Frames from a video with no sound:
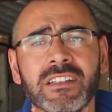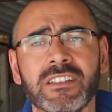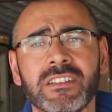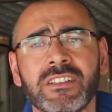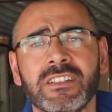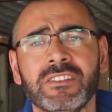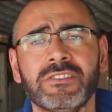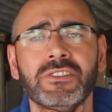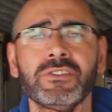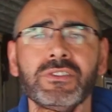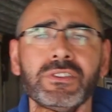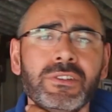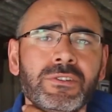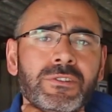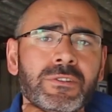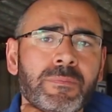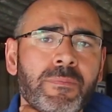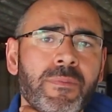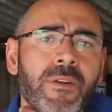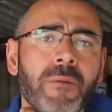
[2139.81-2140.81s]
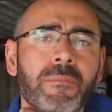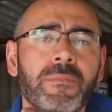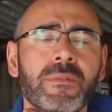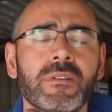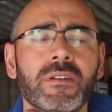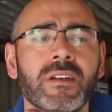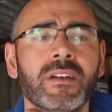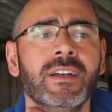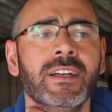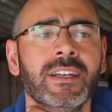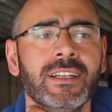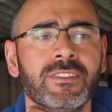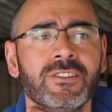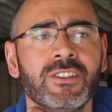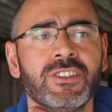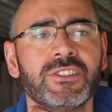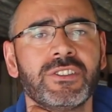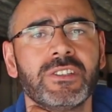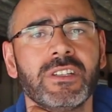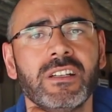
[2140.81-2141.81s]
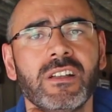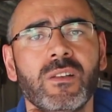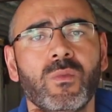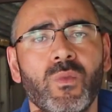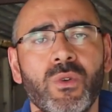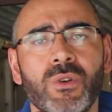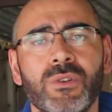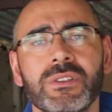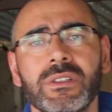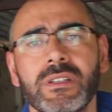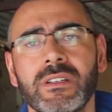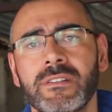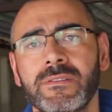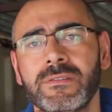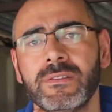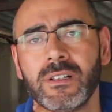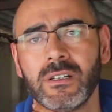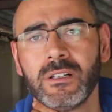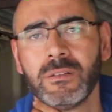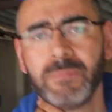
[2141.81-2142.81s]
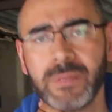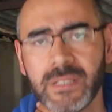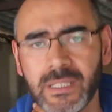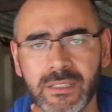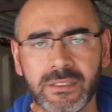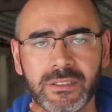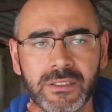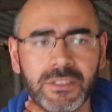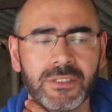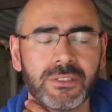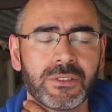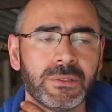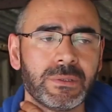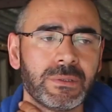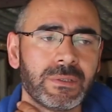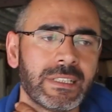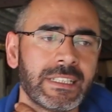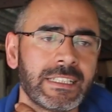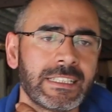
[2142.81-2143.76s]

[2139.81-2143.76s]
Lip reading: you need to use proper distilled water for PC cooling.